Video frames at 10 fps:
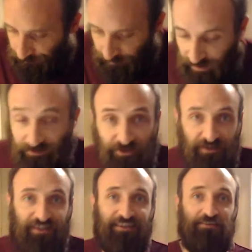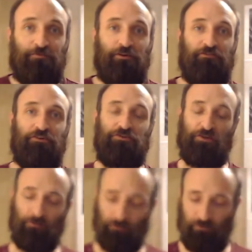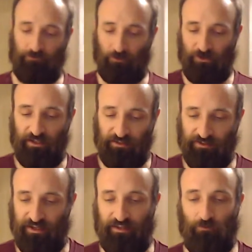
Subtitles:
I was just getting into preview. So before we get into that,